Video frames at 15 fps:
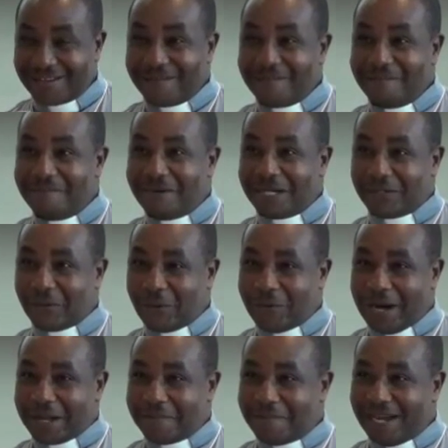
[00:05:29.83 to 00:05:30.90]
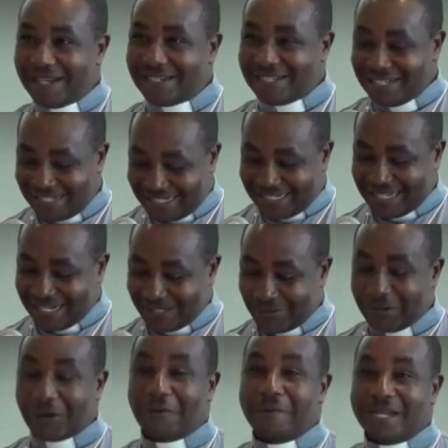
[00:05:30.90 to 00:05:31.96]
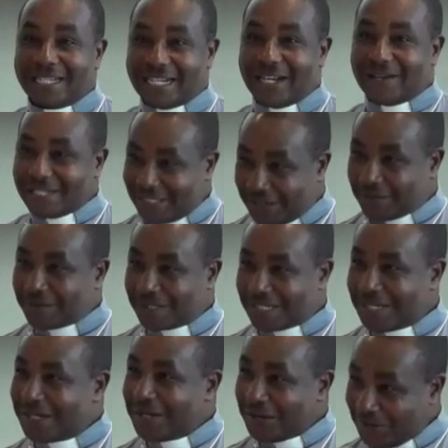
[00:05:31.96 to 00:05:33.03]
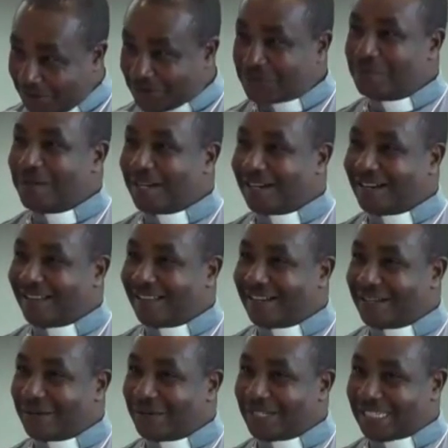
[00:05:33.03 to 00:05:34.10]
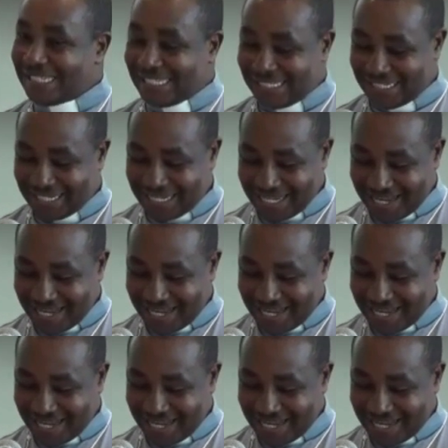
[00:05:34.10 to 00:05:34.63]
but we were reminded that we committed ourselves not to make another request.